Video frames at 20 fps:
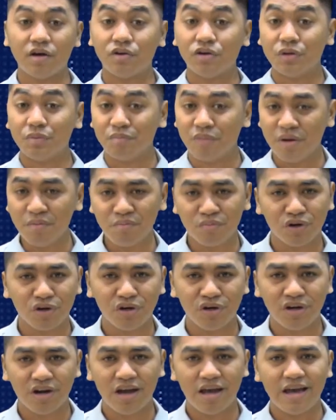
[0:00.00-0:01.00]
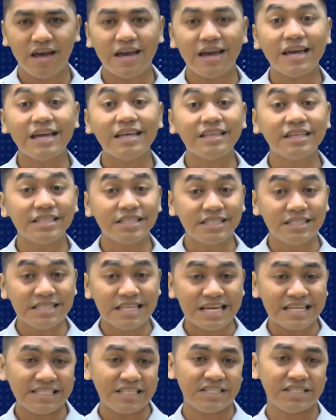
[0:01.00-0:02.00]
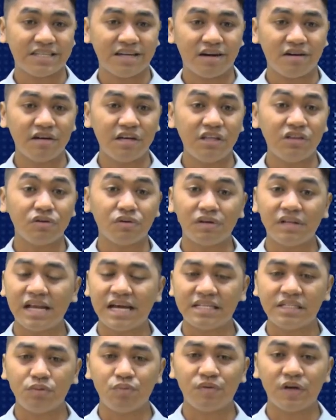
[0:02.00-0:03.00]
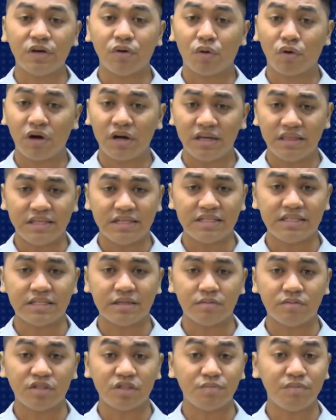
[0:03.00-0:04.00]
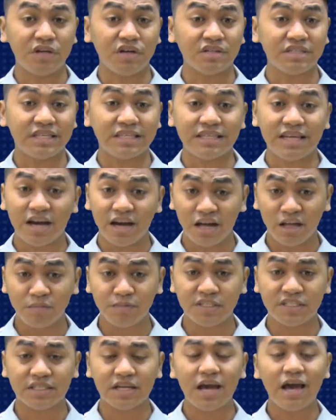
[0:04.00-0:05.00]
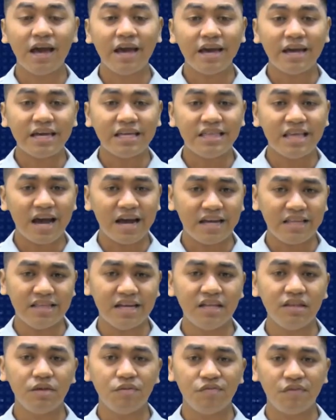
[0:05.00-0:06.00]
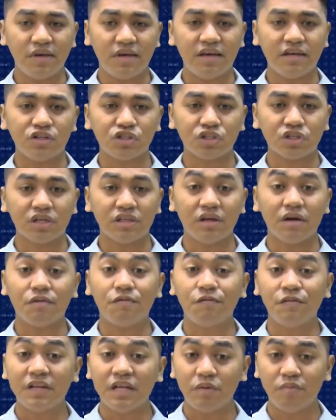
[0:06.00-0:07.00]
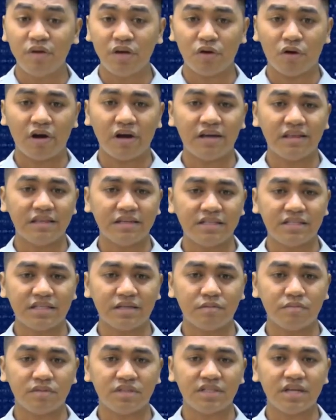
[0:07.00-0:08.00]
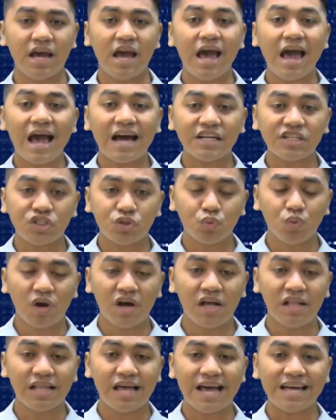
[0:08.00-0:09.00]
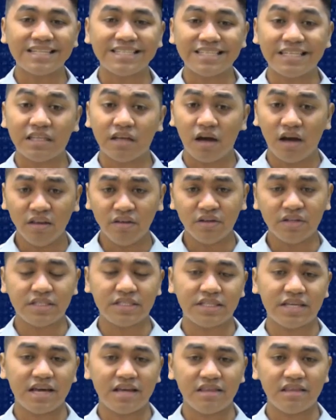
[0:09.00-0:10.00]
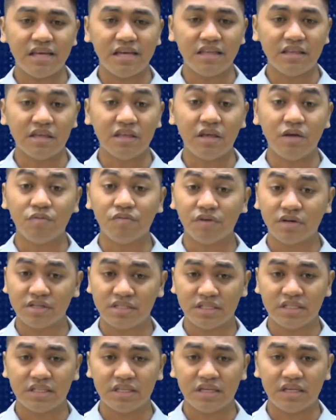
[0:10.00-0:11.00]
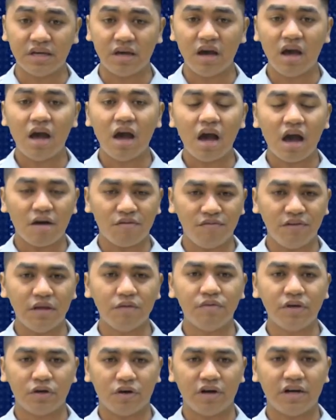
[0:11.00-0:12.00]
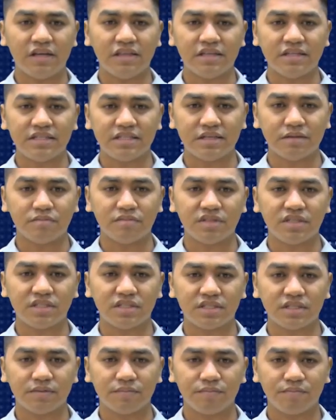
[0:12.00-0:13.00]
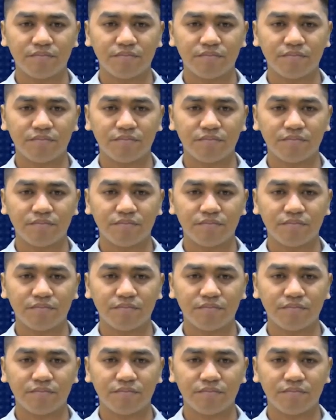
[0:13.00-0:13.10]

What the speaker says: Remember, it is necessary to classify organisms because it helps in the identification of living organisms, as well as in understanding the diversity of living organisms.